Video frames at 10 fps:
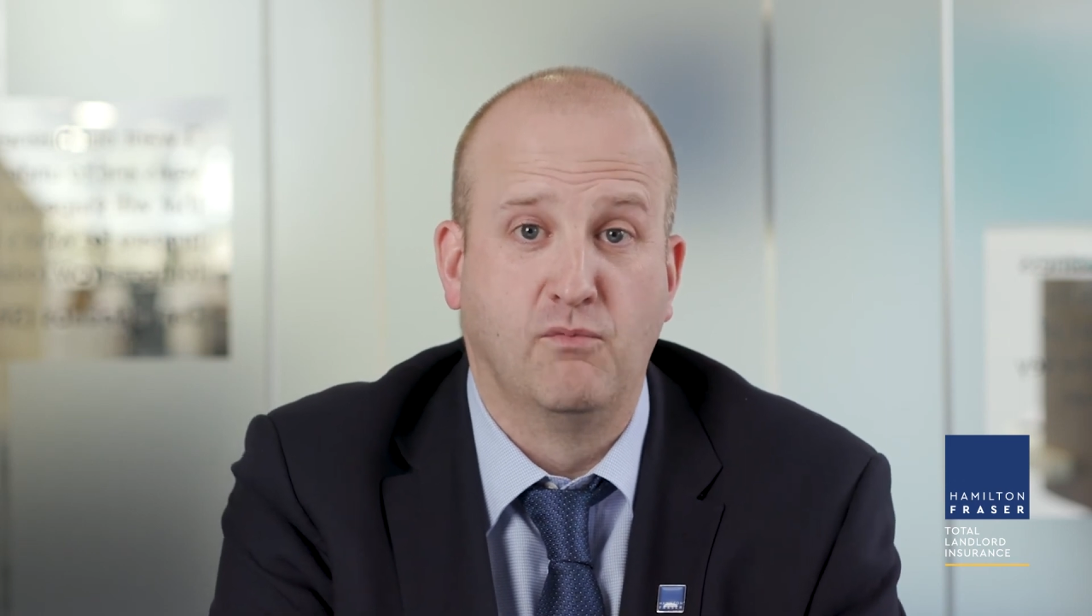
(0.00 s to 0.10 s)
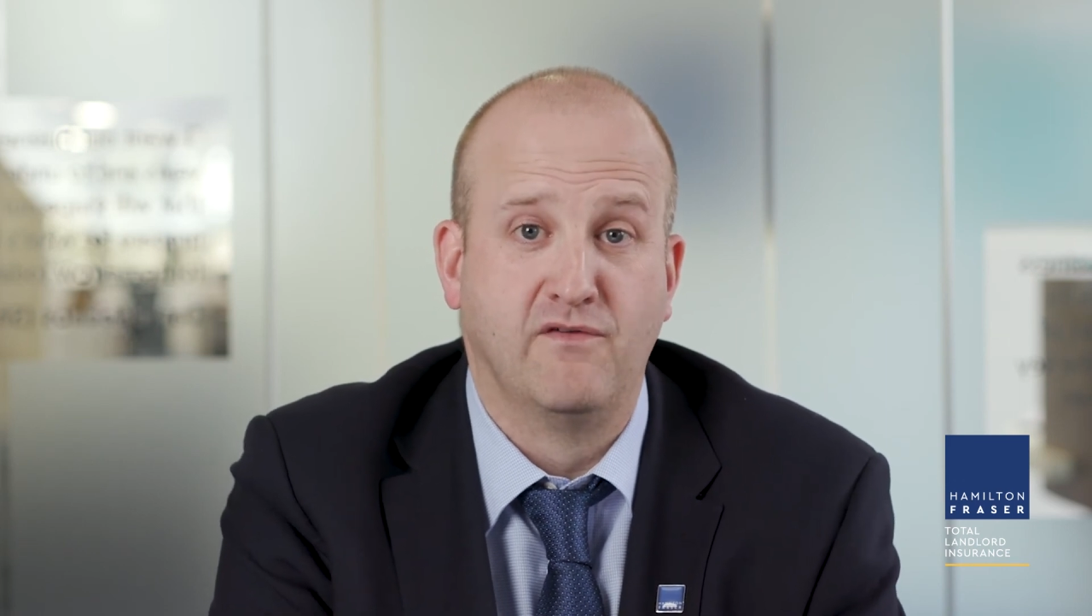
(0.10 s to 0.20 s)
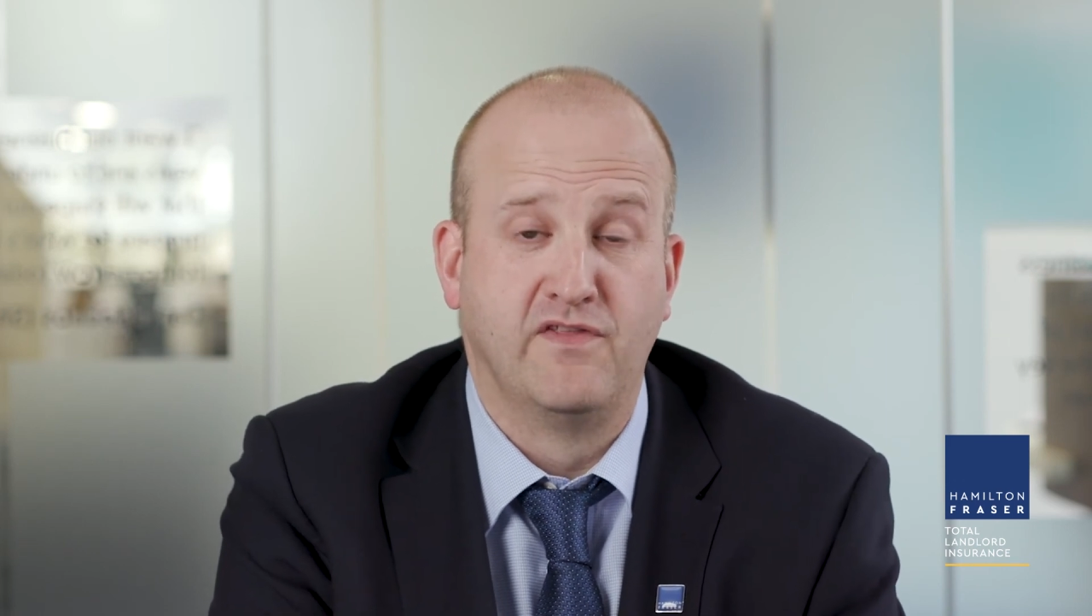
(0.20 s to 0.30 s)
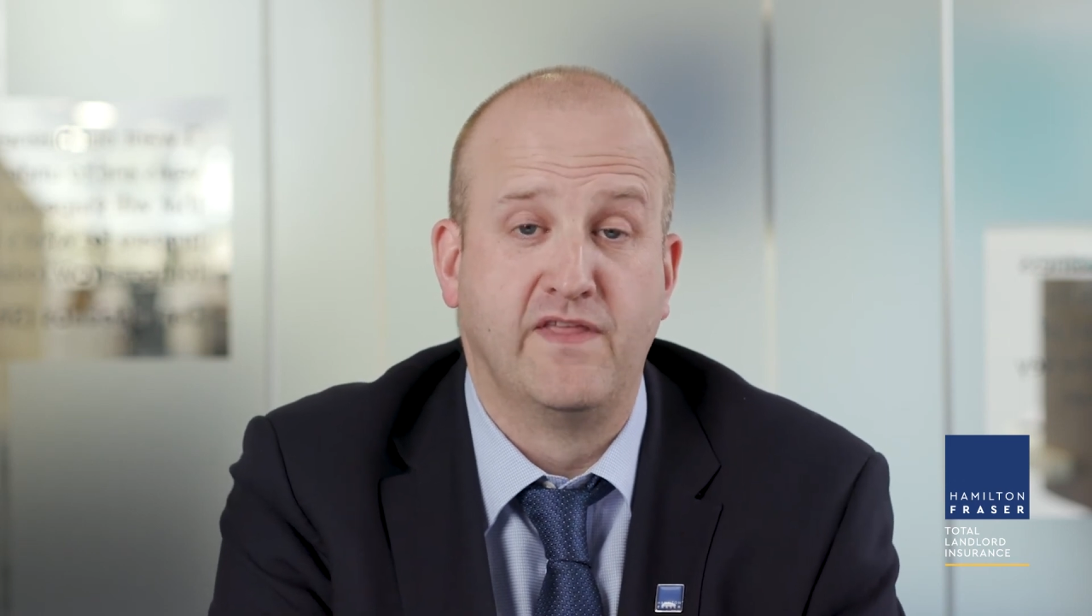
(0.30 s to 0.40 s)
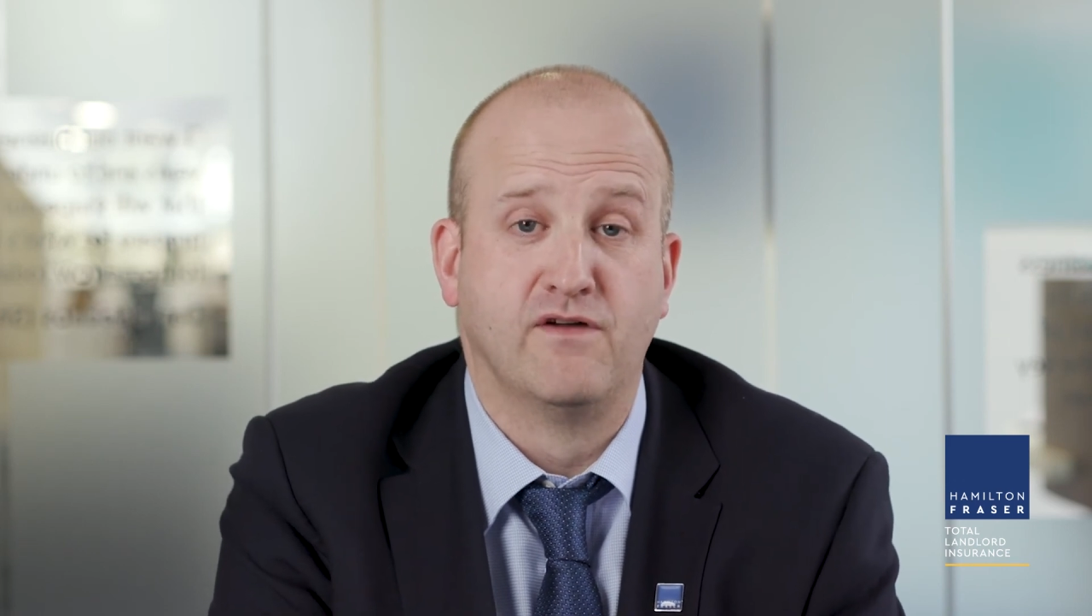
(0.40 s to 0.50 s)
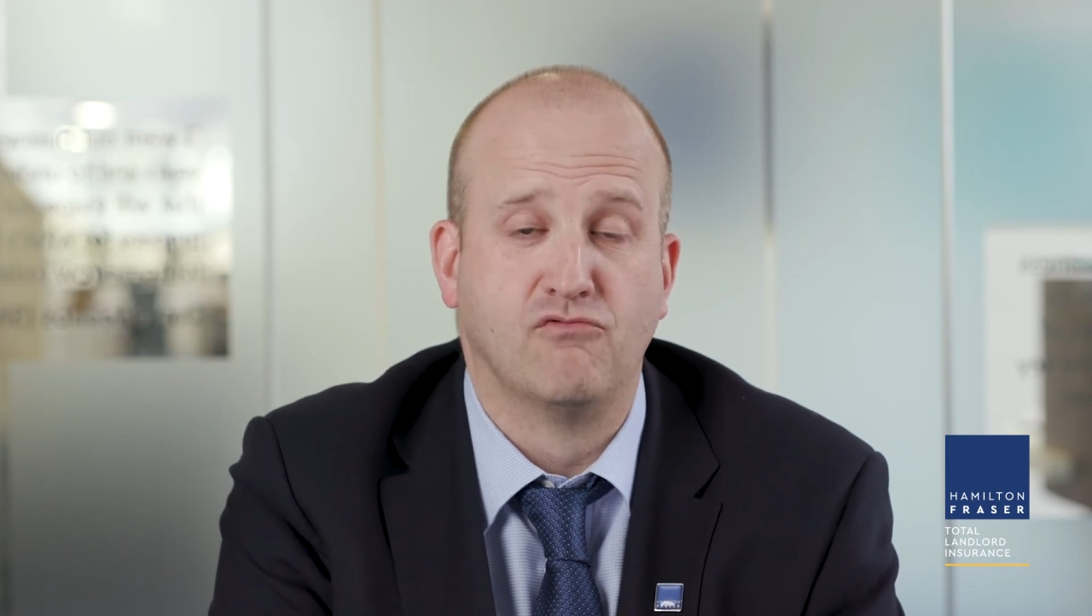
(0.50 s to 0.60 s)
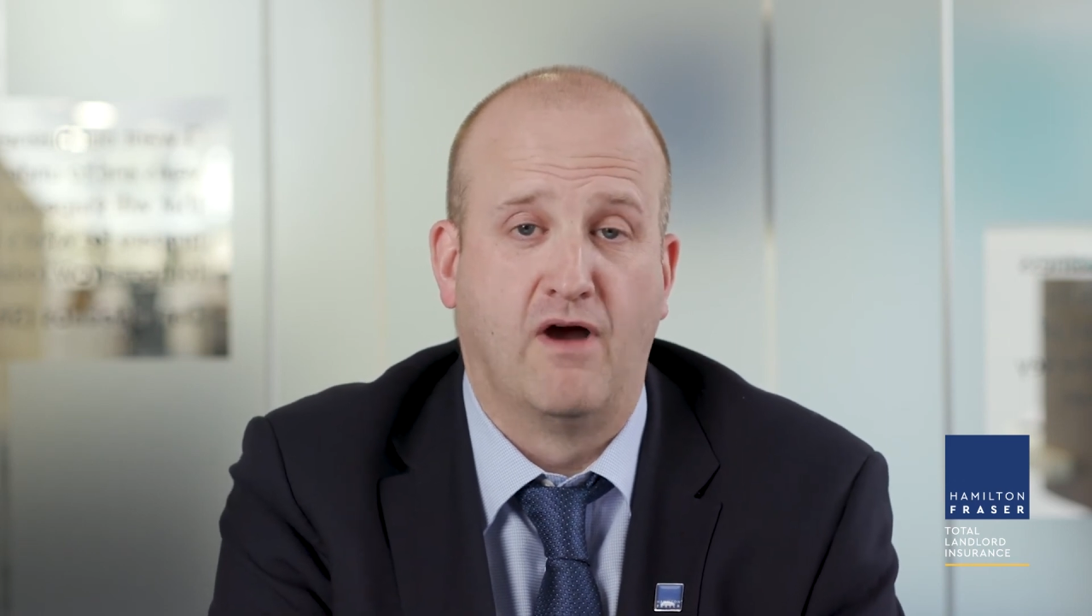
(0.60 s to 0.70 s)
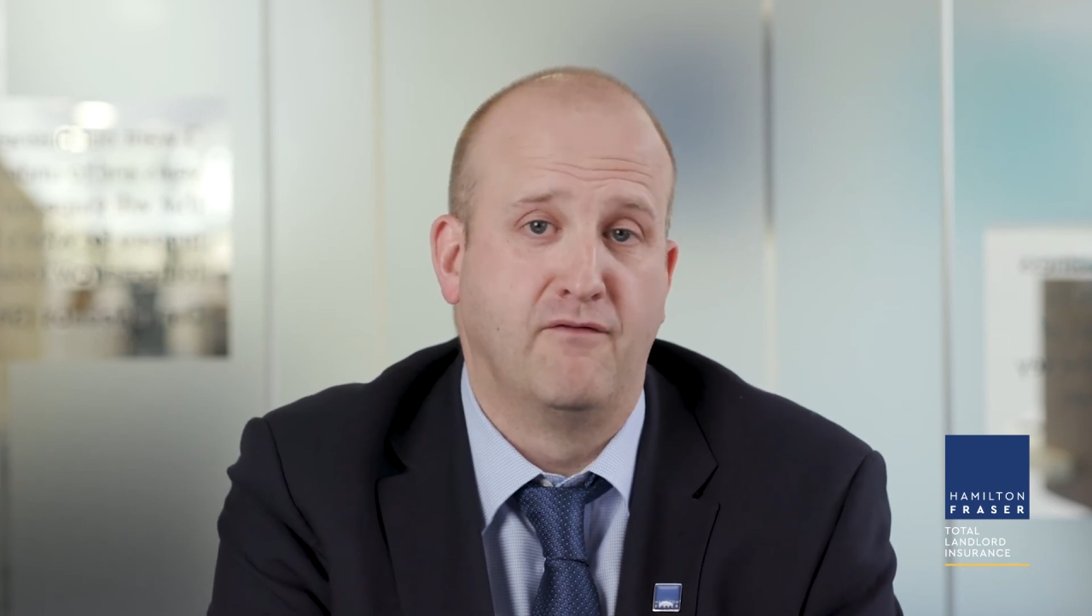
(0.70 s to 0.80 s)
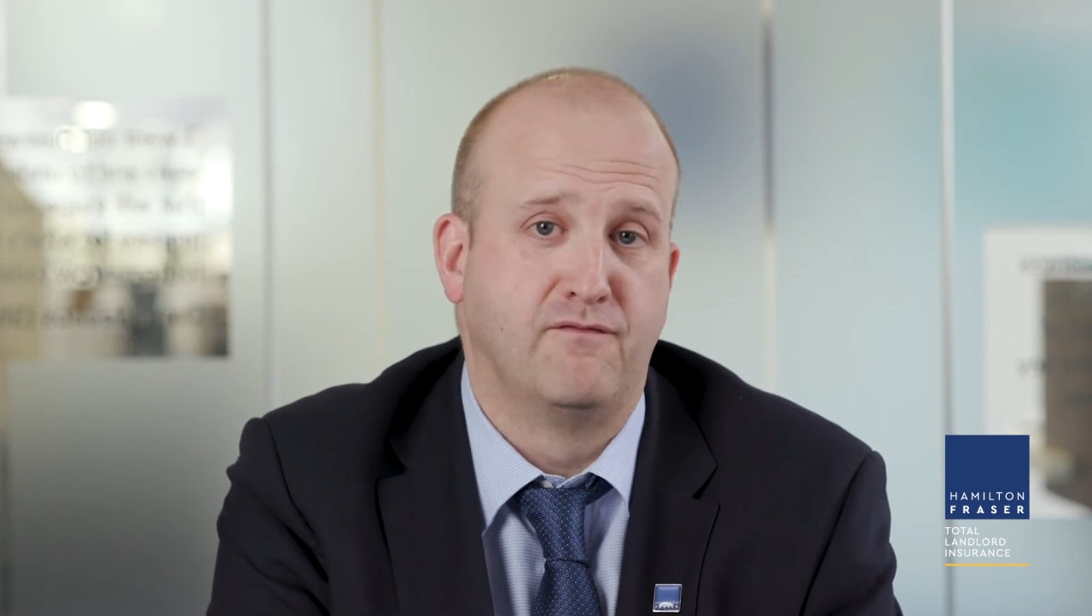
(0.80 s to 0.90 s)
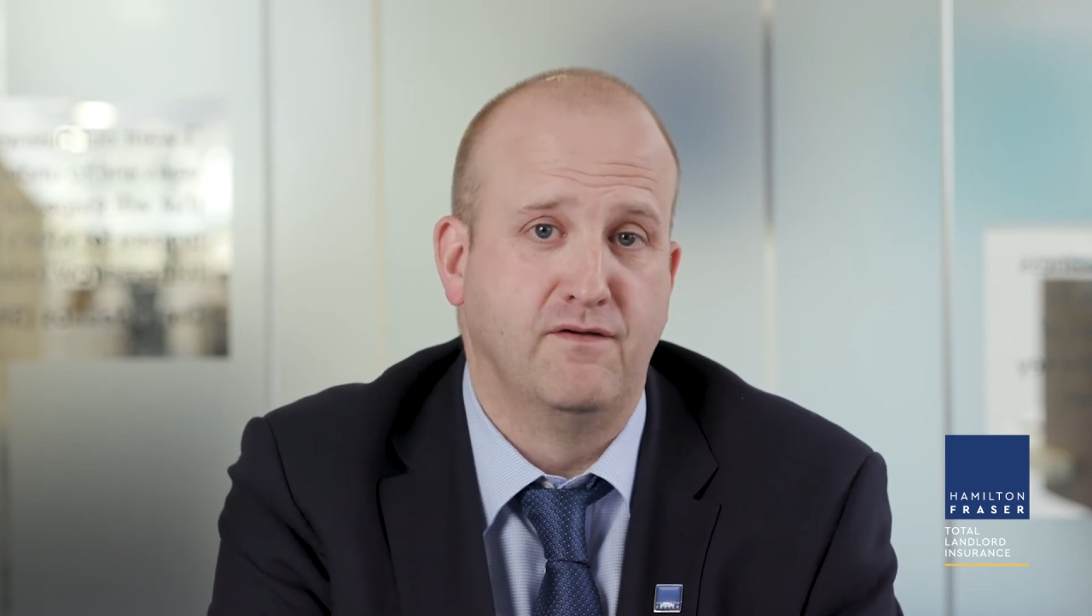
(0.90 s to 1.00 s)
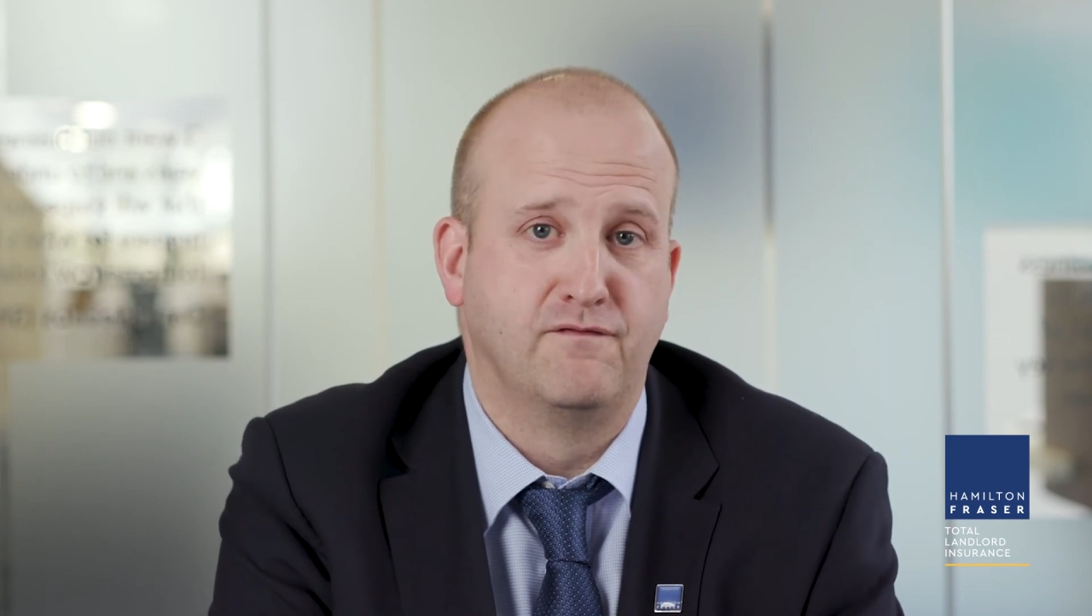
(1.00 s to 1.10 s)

whether they're the right fit